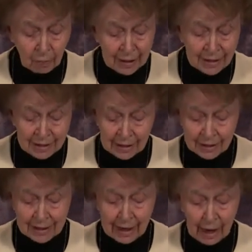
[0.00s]

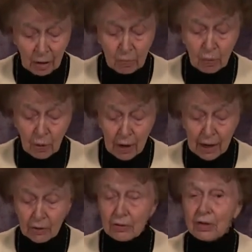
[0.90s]
blessings that our
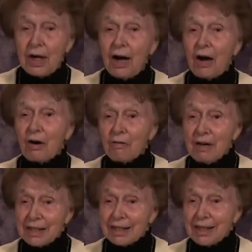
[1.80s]
prayers are
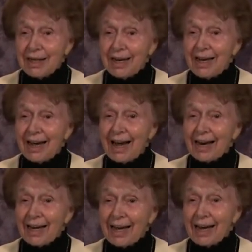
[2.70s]
written
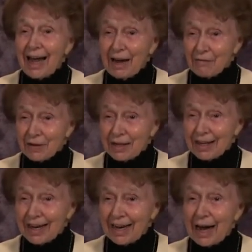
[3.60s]
and in heaven,
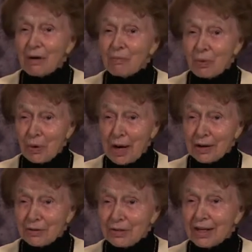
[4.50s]
our
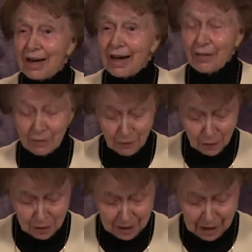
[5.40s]
prayers, the
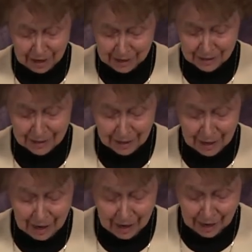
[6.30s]
first eight.
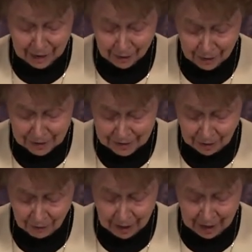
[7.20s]
And the
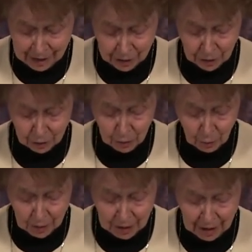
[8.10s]
seven angels
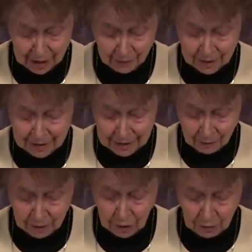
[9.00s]
which had the seven